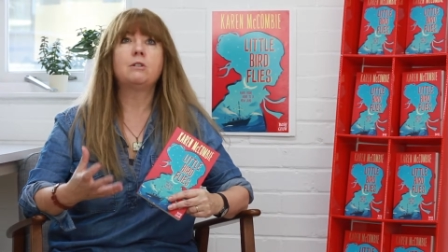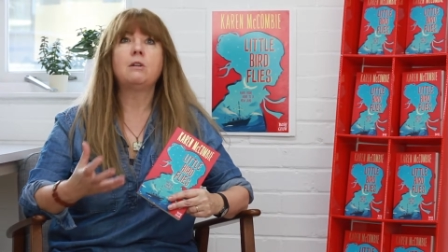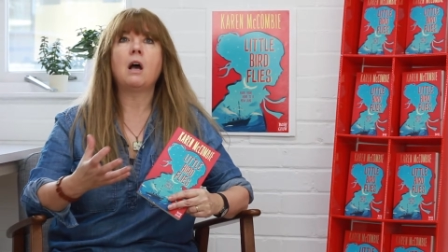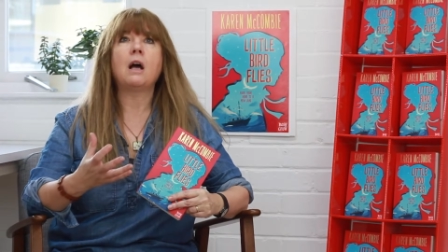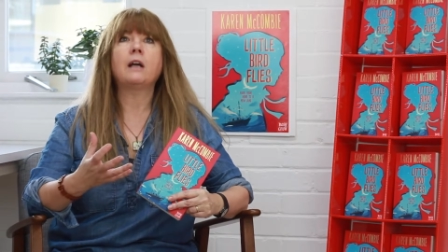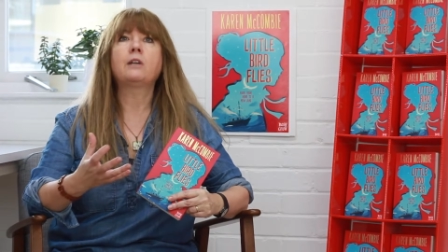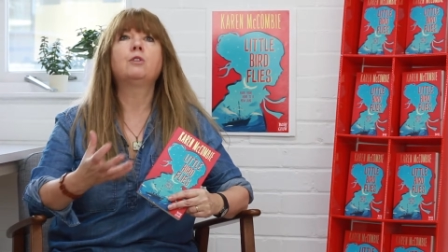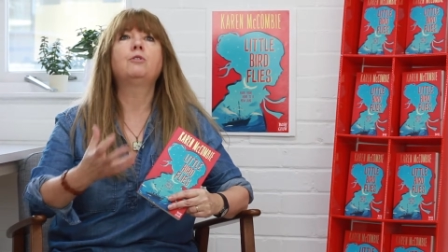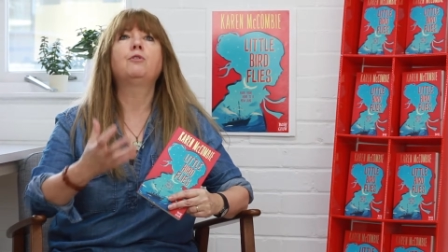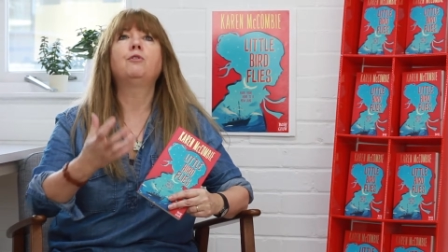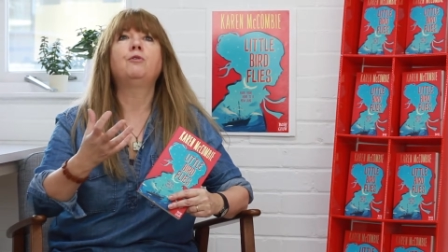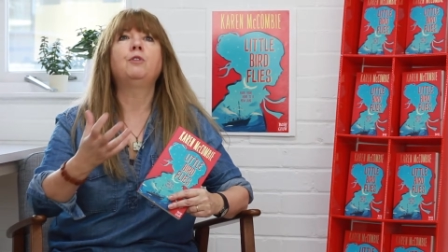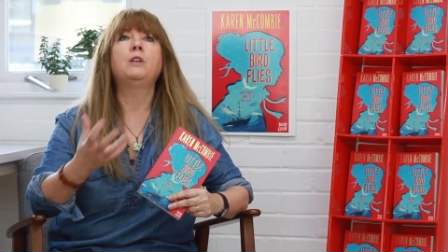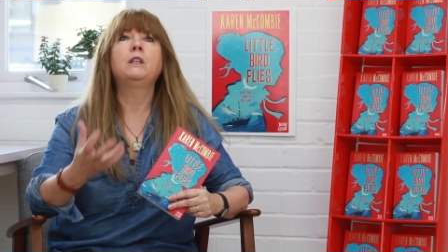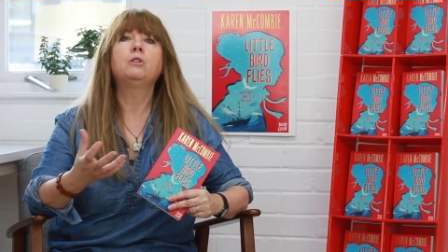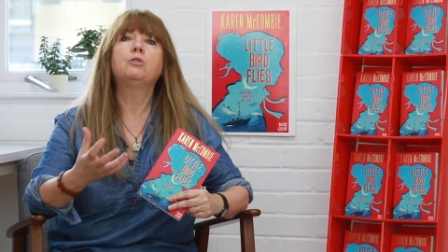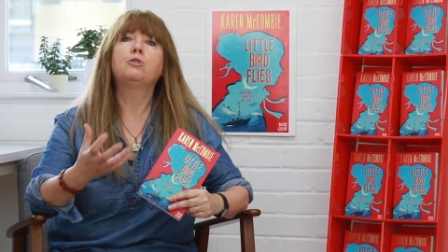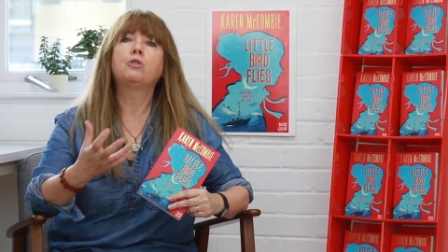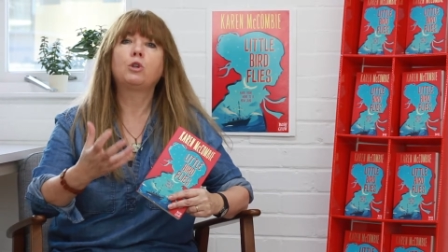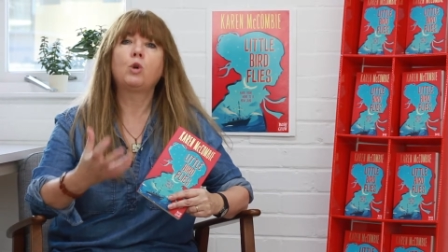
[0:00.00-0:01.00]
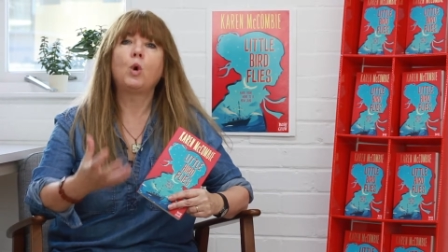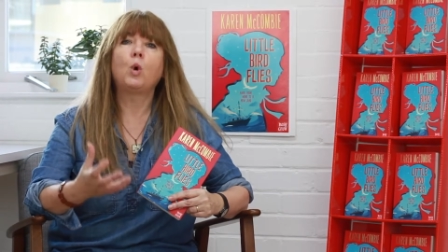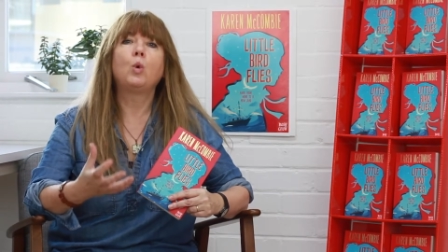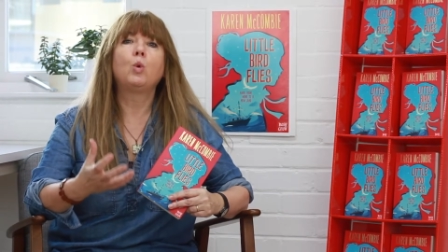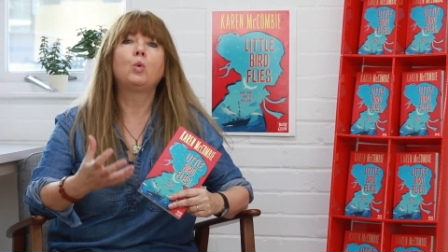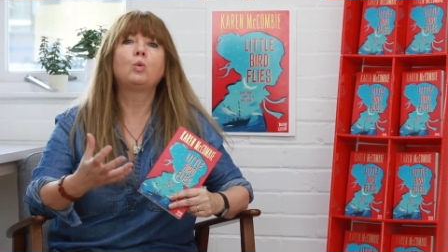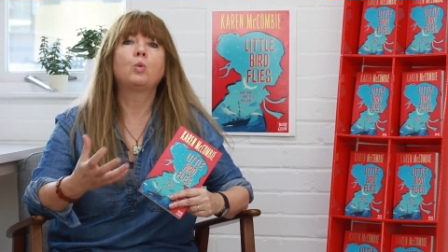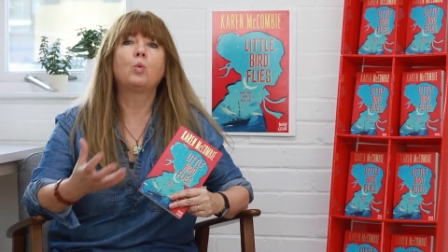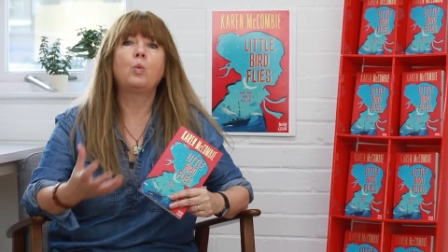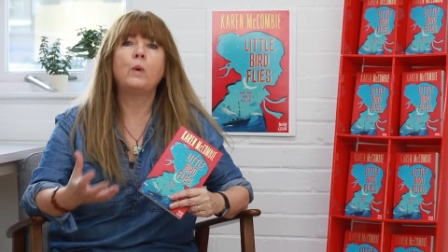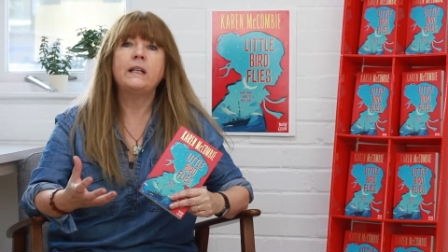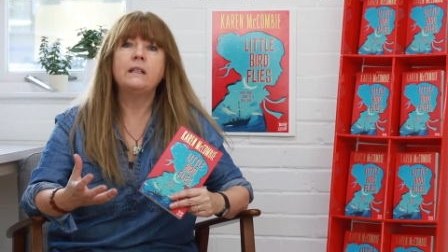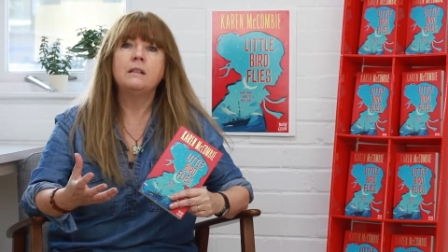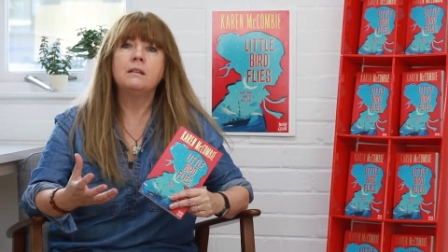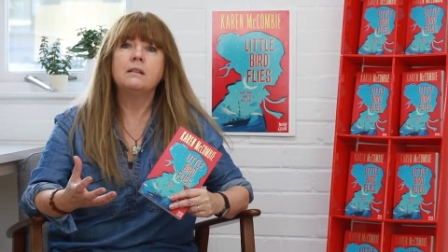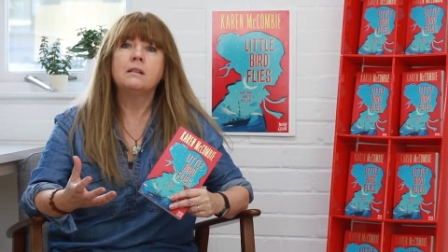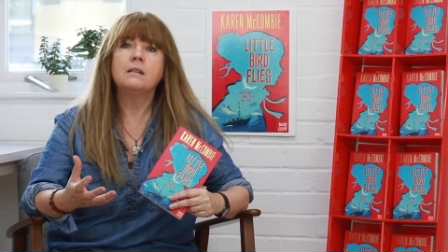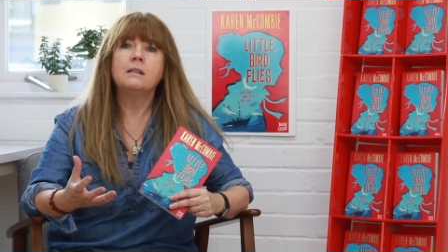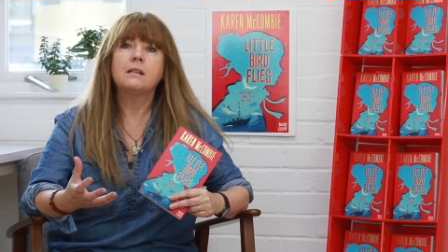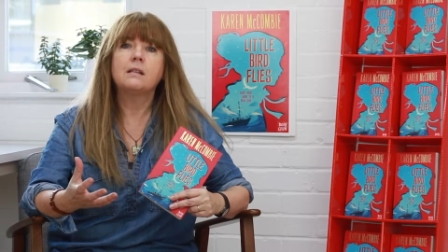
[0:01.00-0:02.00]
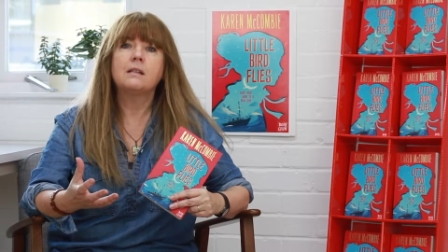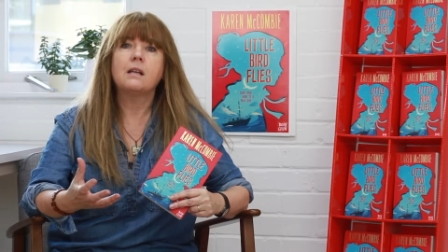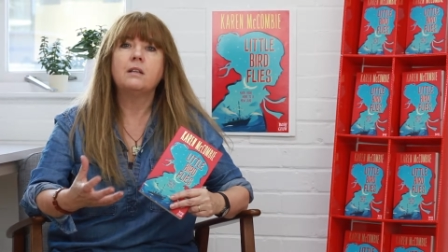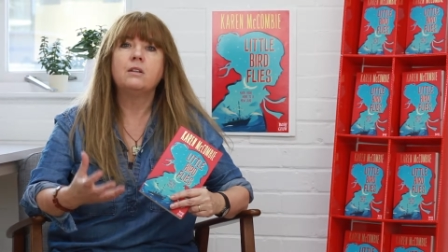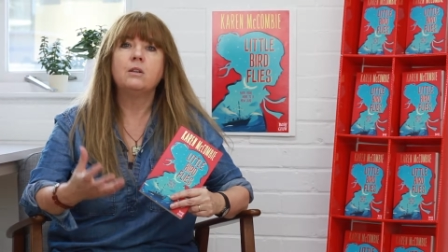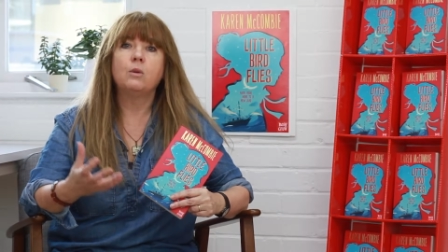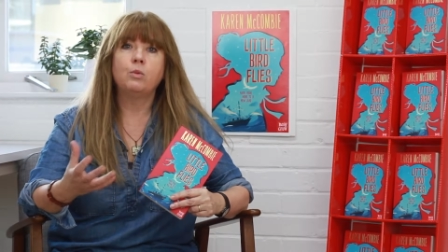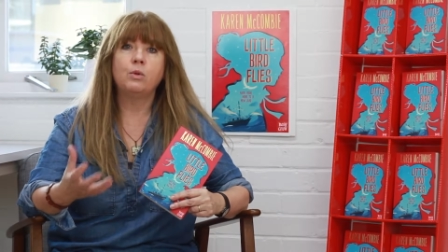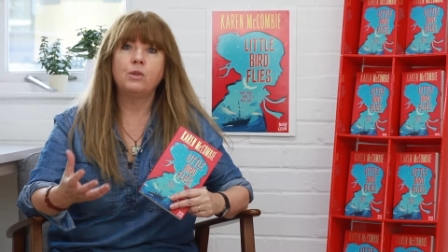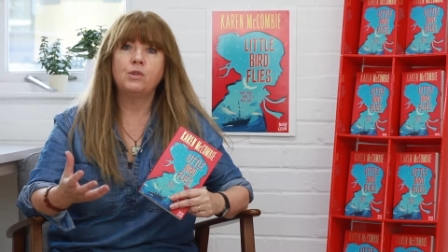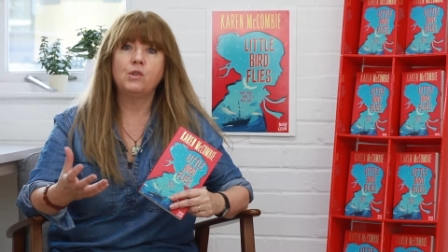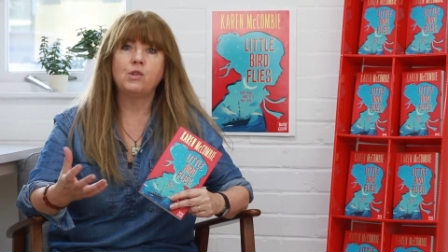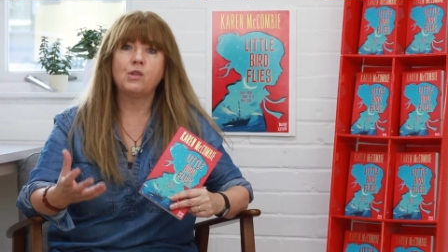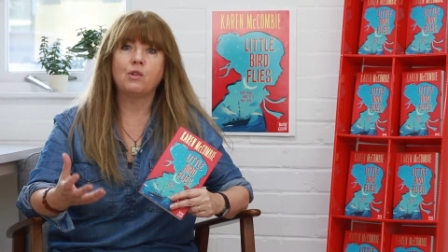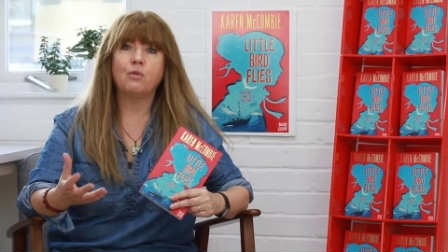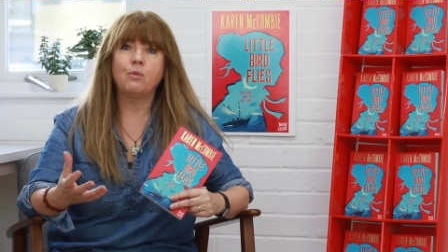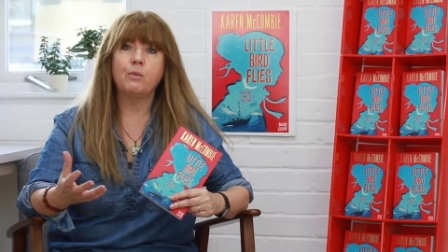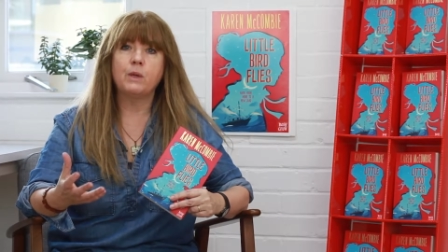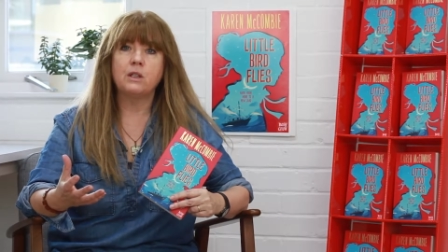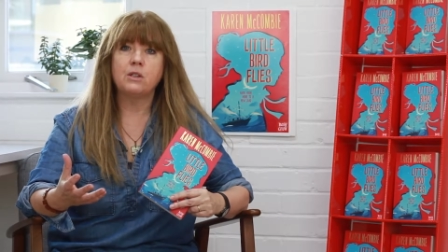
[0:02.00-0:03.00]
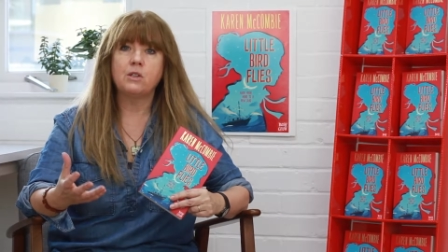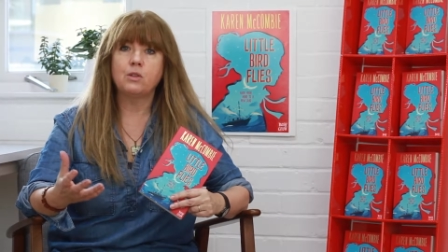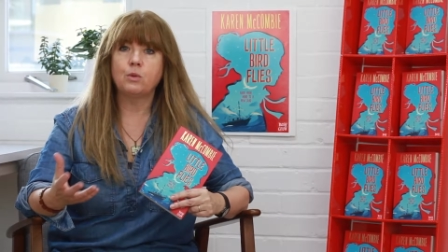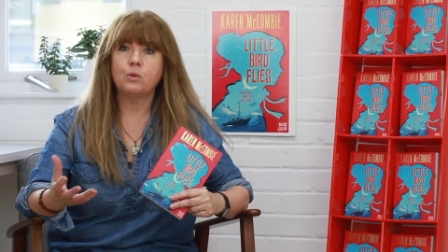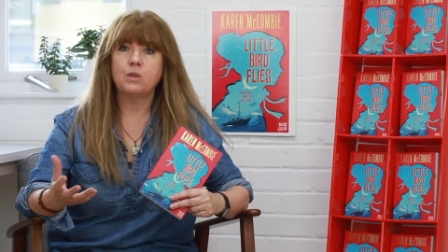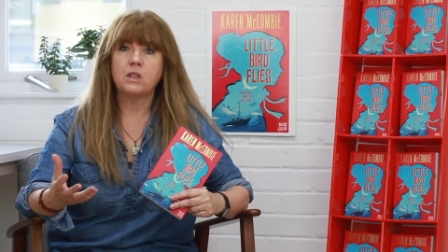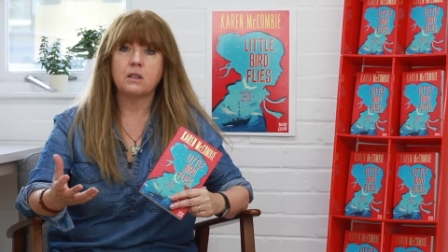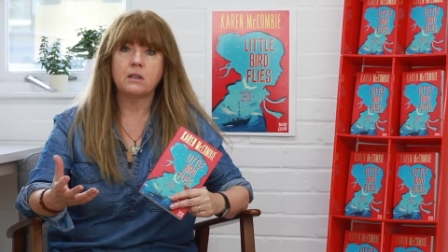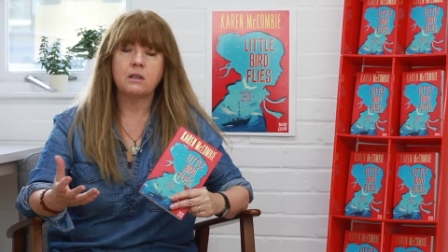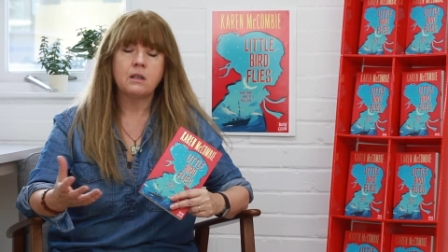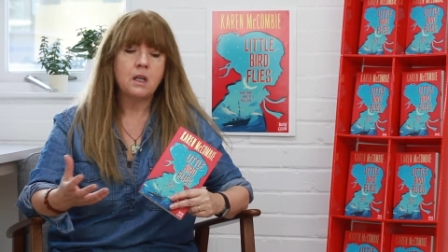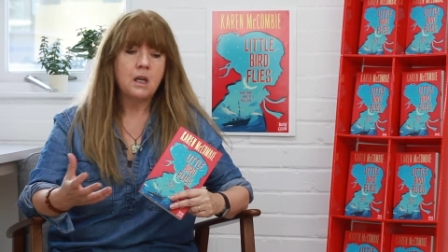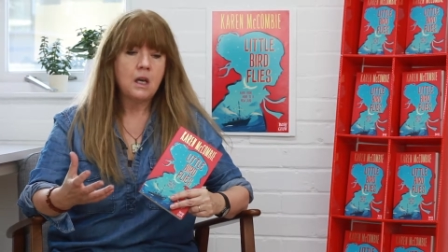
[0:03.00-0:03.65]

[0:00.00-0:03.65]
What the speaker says: could feel the cold winds in the woods of Minnesota.